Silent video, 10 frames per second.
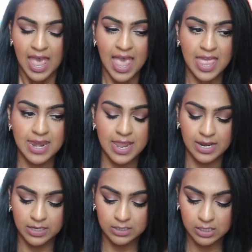and
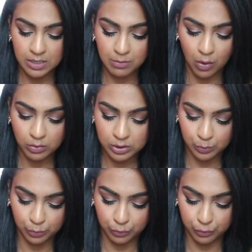it is the
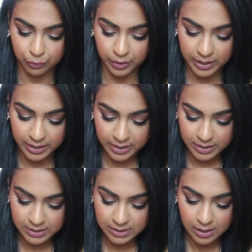most
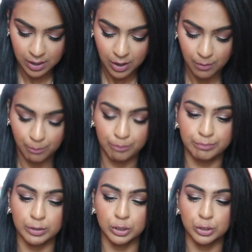prettiest
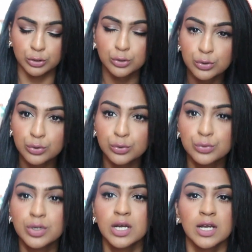
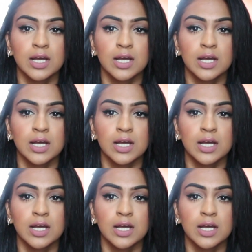blue,